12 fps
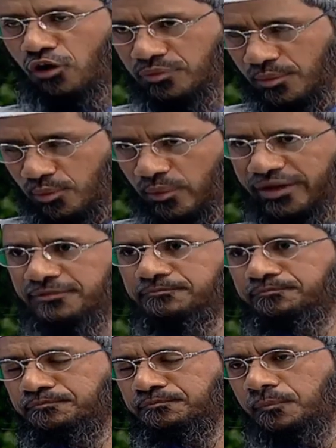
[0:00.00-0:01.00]
volume number
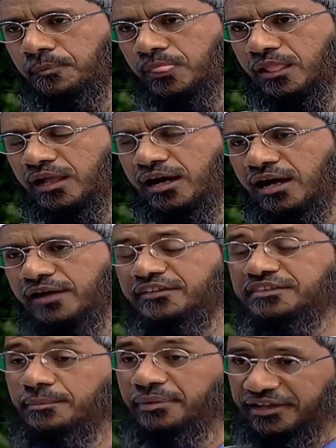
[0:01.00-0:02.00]
1,
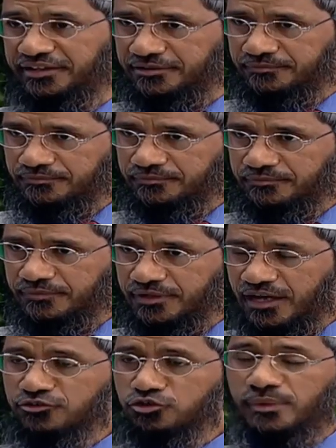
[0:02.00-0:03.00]
hadith number 1,
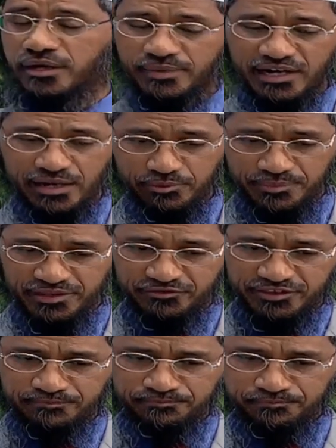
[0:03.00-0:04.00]
Hazrat Umar, may Allah be
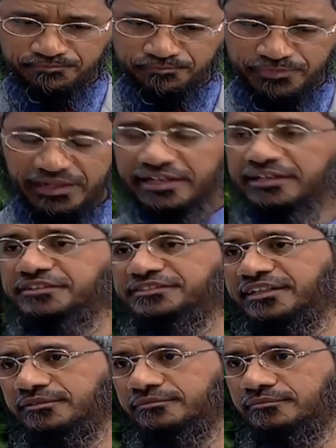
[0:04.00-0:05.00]
pleased with him, he
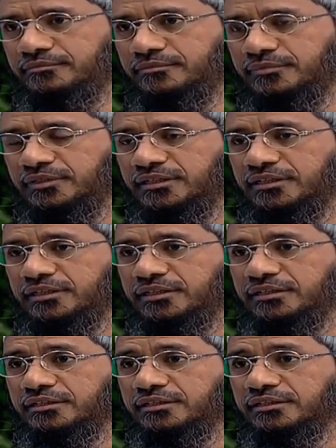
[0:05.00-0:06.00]
said
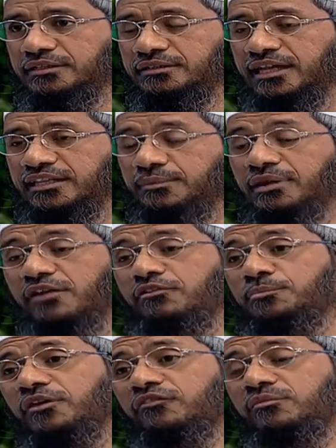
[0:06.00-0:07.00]
that the
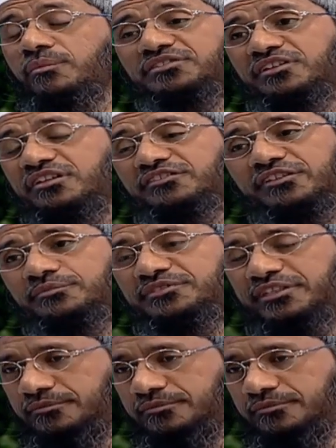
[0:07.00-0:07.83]
beloved Prophet Muhammad